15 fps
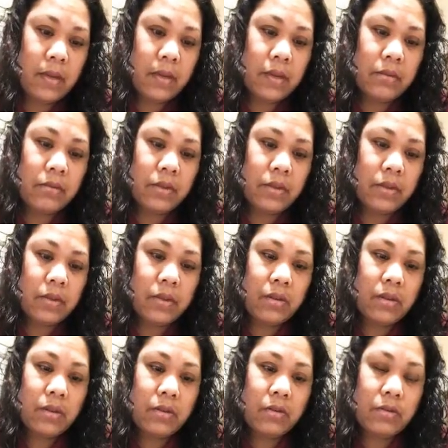I'm just
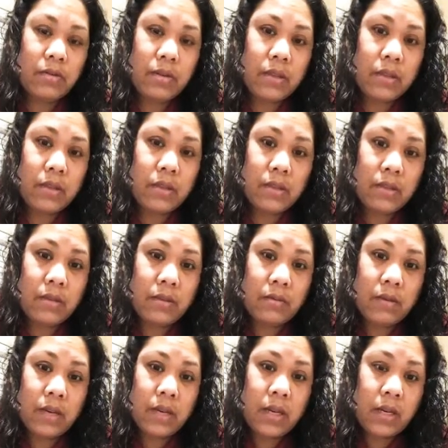gonna do it this
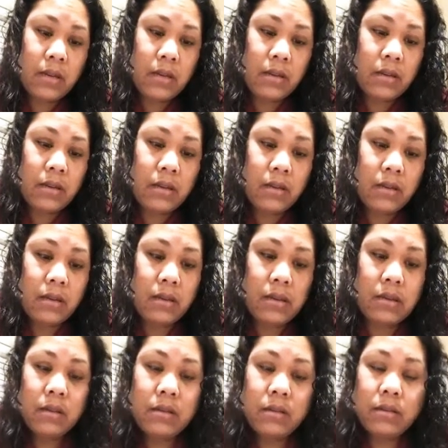way.
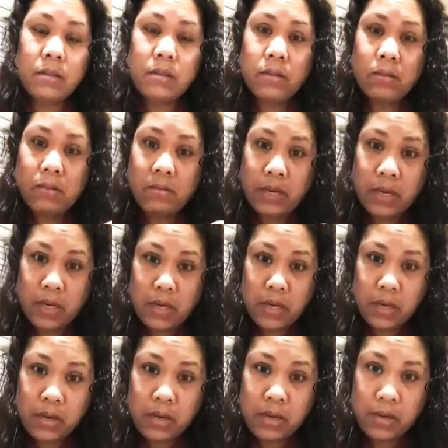So right
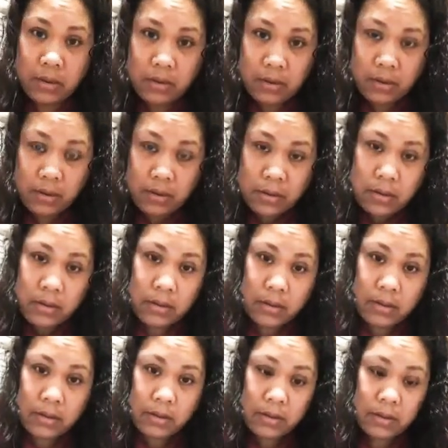here,
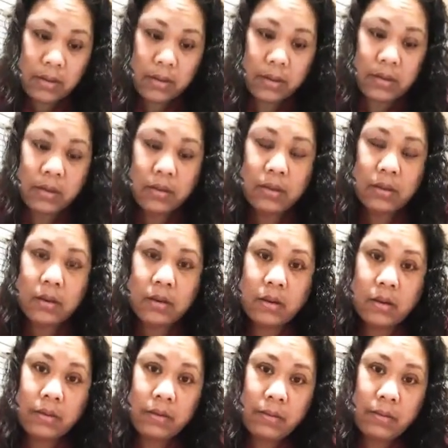this is how